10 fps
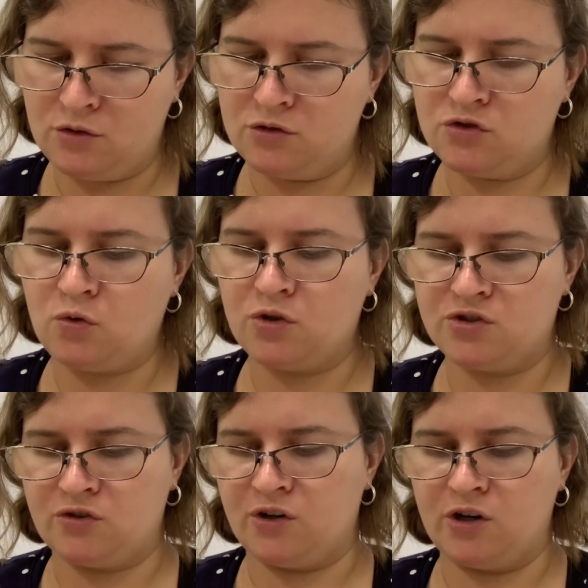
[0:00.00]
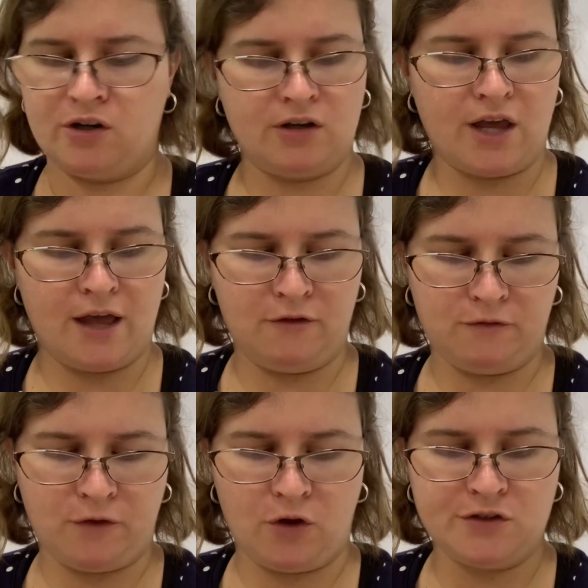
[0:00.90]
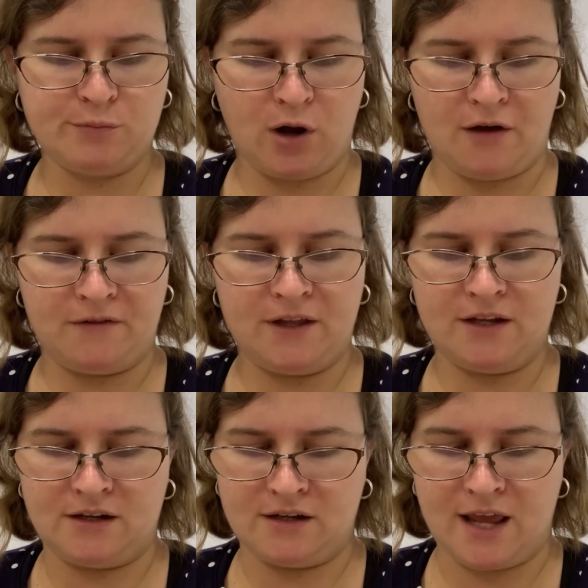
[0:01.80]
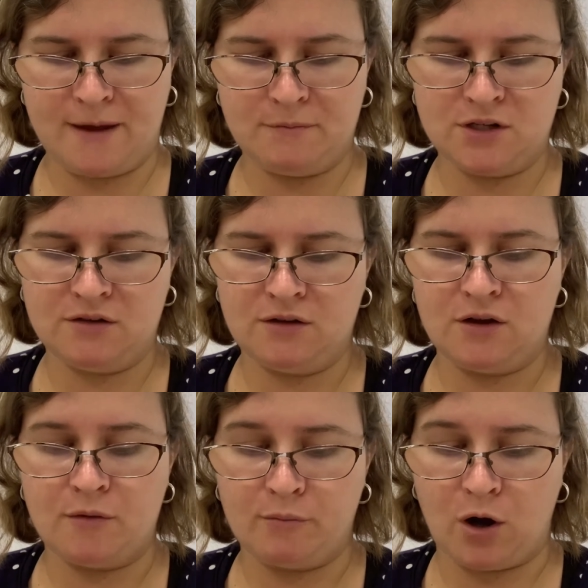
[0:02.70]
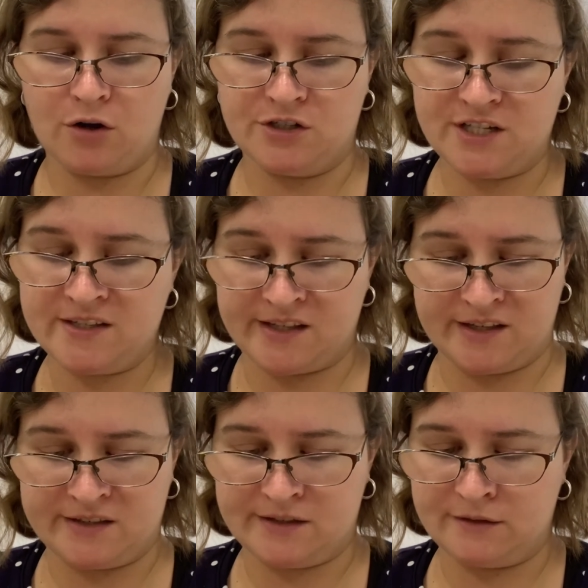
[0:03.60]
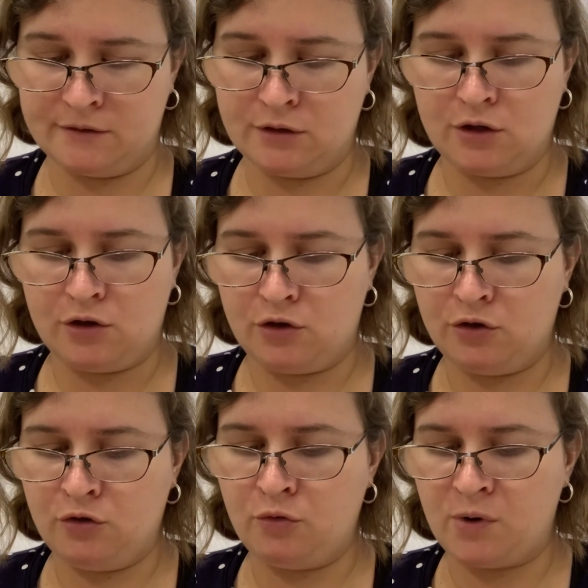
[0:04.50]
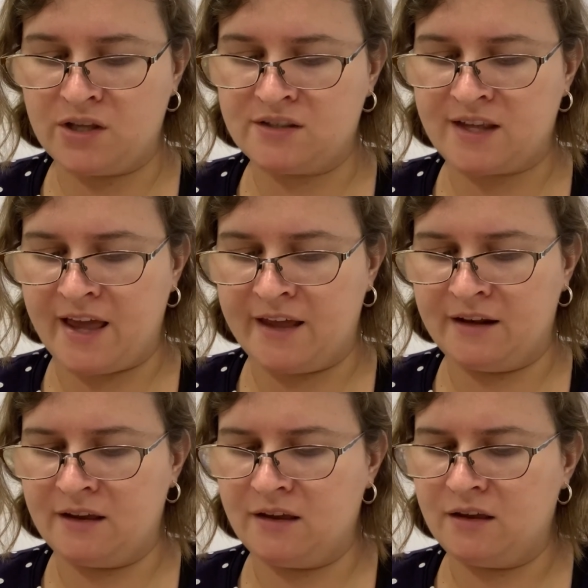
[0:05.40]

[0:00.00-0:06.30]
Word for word: sorcerer and false prophet named Bar Jesus who was an